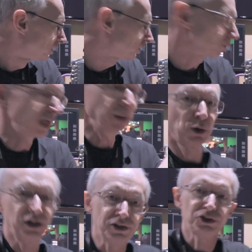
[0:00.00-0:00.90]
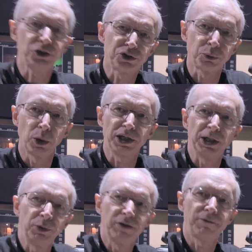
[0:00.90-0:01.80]
so anybody that's used to
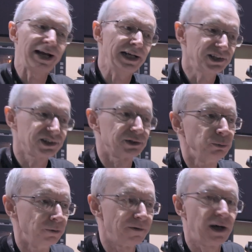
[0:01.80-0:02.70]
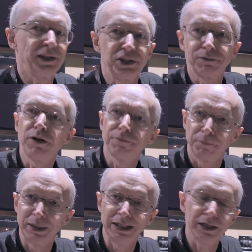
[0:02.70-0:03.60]
working with a Venice will find this very
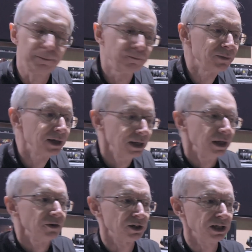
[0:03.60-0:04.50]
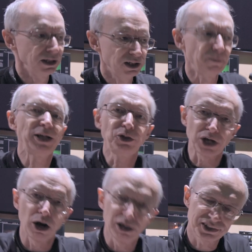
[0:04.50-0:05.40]
familiar. The menus
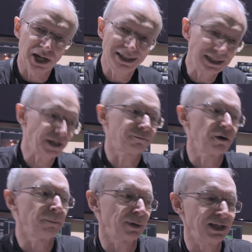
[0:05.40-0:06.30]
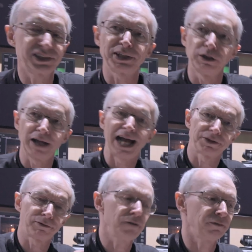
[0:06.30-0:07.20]
are slightly different, but it still has
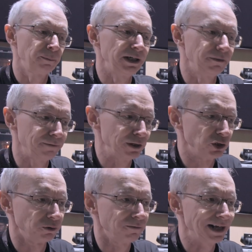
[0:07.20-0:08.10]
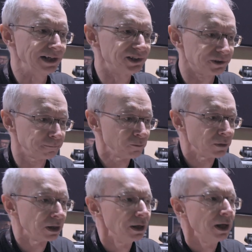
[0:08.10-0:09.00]
a very familiar feel to a Venice.
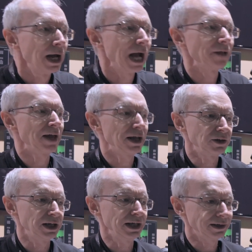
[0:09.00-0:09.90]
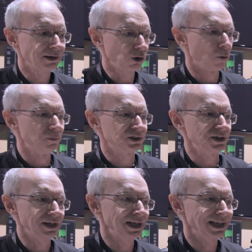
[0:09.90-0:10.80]
And then obviously
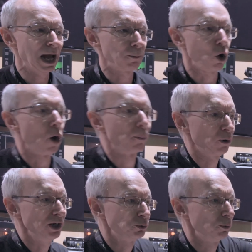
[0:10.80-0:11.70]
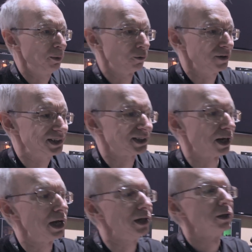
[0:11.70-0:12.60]
the camera operator will be on this
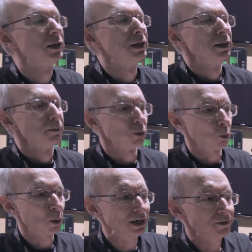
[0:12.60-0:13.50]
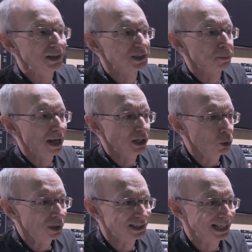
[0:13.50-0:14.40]
side, but when this
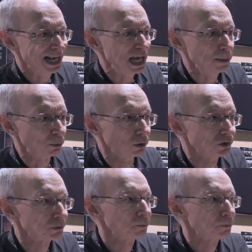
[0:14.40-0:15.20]
menu is enabled,